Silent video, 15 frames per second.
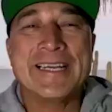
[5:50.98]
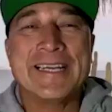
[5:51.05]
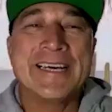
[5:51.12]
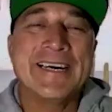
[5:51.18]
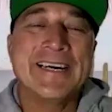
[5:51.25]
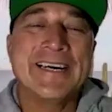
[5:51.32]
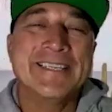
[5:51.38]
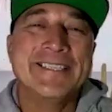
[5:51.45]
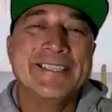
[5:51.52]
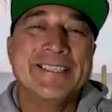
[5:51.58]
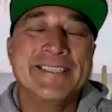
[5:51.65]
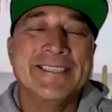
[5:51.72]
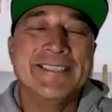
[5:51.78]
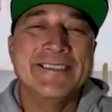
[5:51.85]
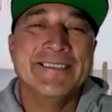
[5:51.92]

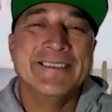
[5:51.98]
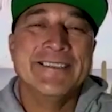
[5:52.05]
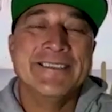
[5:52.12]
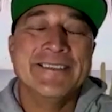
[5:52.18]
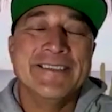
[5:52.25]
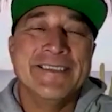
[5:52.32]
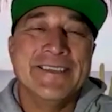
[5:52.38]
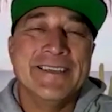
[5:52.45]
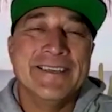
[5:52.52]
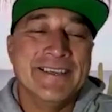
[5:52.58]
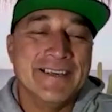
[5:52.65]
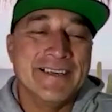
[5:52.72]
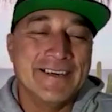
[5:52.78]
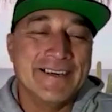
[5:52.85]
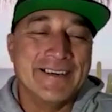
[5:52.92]
gosh.
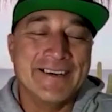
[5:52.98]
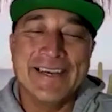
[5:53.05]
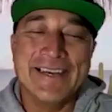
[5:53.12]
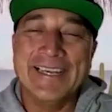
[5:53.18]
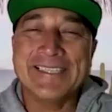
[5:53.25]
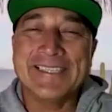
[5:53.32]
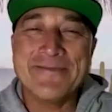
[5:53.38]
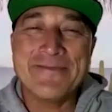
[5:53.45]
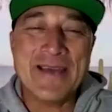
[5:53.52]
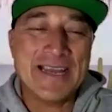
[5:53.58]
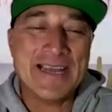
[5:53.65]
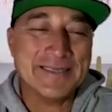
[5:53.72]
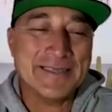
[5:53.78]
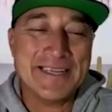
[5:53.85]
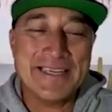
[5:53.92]
All right, let's get
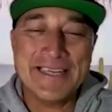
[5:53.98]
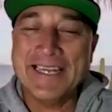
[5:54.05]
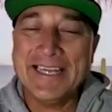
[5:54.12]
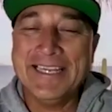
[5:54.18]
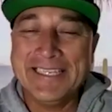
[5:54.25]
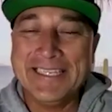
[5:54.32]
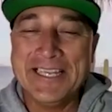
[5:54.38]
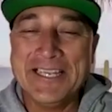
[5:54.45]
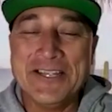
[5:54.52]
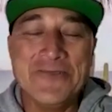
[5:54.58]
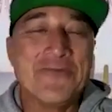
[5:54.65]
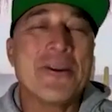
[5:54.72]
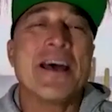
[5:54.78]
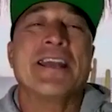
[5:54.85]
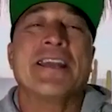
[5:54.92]
back to, to
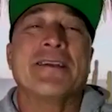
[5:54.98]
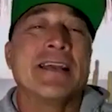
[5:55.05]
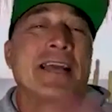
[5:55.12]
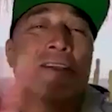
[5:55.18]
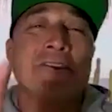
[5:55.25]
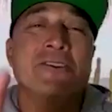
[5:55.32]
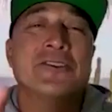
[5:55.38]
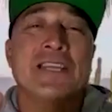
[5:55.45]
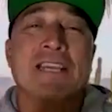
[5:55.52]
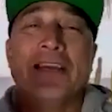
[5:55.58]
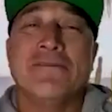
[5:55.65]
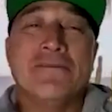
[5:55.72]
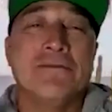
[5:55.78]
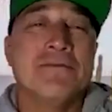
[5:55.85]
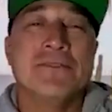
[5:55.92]
you riding. Glad you're
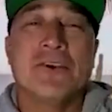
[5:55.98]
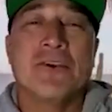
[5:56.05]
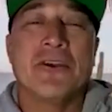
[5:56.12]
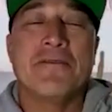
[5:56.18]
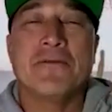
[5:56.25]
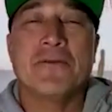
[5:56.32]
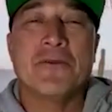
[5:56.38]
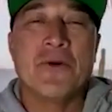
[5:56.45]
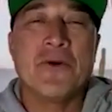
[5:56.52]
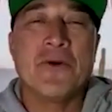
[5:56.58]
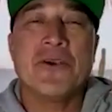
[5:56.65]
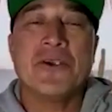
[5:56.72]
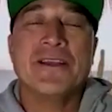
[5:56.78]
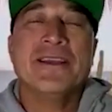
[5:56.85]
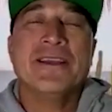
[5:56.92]
safe. Sorry for the
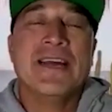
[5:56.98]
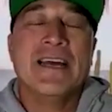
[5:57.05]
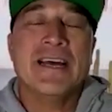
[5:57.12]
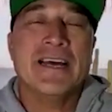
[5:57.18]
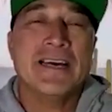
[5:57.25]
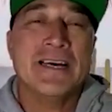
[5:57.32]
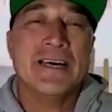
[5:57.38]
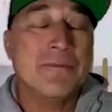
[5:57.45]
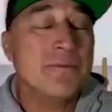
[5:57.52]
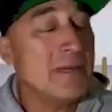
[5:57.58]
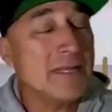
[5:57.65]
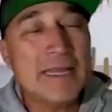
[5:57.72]
board. But